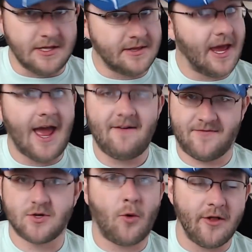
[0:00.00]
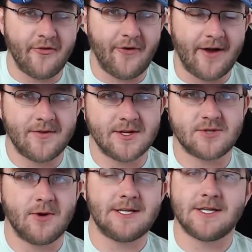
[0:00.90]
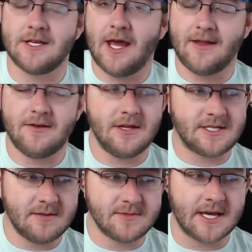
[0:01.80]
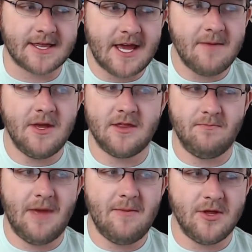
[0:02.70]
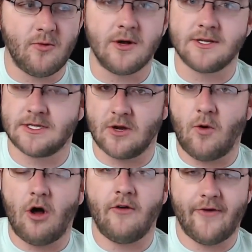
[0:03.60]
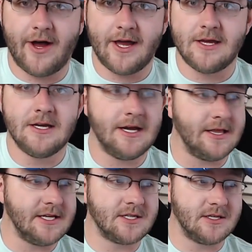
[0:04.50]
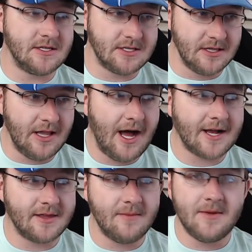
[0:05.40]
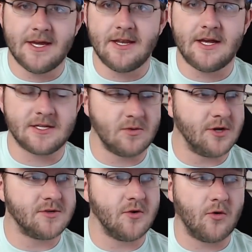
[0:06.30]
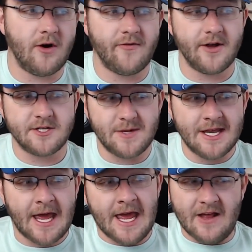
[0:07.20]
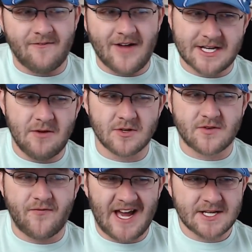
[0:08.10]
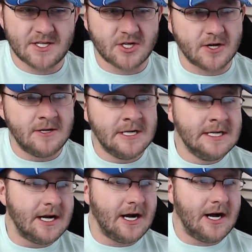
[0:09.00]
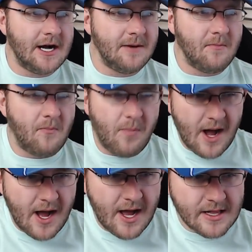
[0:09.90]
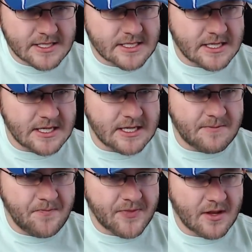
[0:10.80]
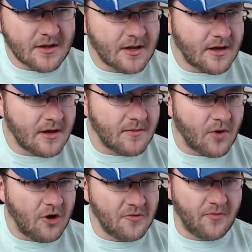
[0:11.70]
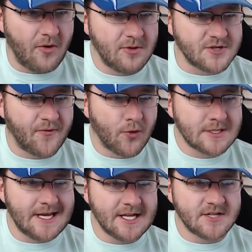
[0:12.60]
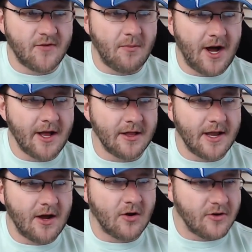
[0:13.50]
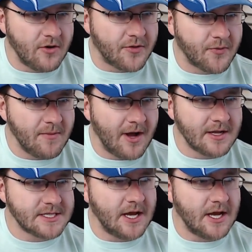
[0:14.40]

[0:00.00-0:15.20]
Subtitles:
they have to qualify for this race, and it seems like they may be the ones that qualify, at least lock them in as the ones who are qualifying speed. In fact, he was faster by, let's see, almost 0.4 of a mile an hour, or no, 3 miles